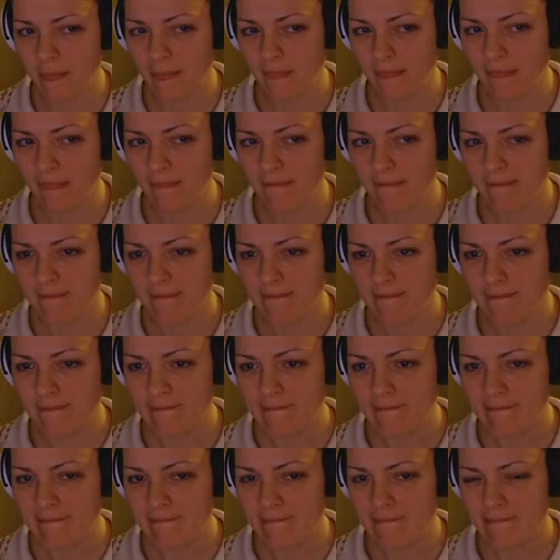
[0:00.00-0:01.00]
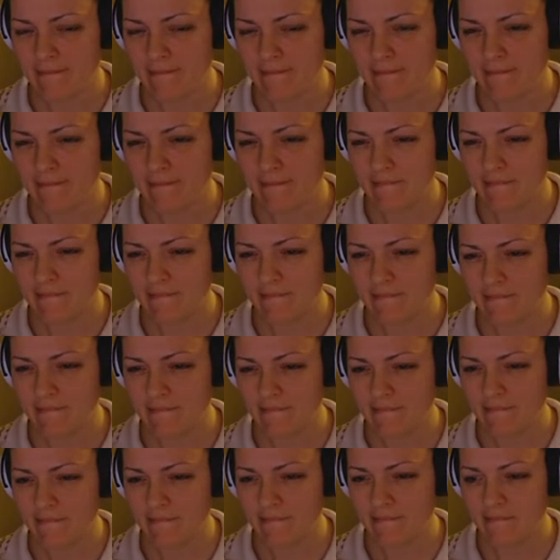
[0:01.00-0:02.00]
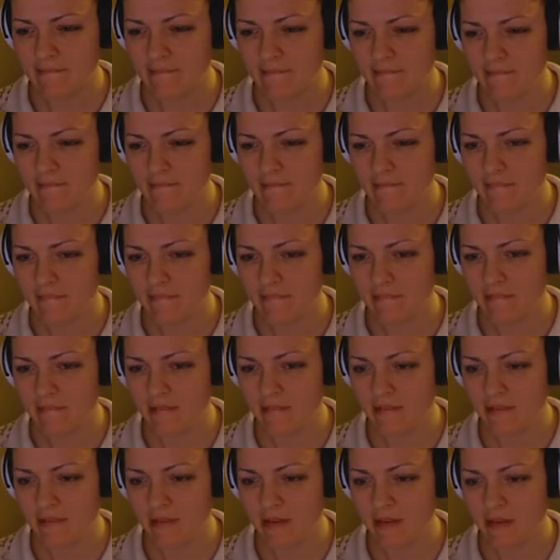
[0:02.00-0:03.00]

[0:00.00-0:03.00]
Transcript: Nobody speaks.